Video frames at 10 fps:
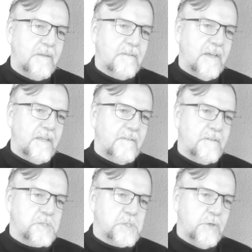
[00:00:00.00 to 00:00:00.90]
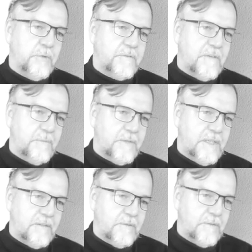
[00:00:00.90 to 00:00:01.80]
that shows that
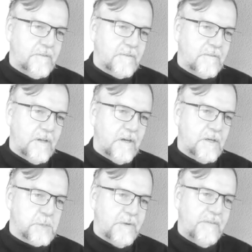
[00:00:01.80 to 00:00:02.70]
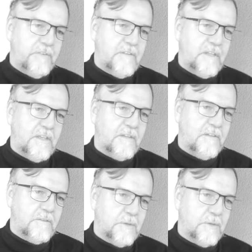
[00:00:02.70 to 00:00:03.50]
there is this large gravity, and this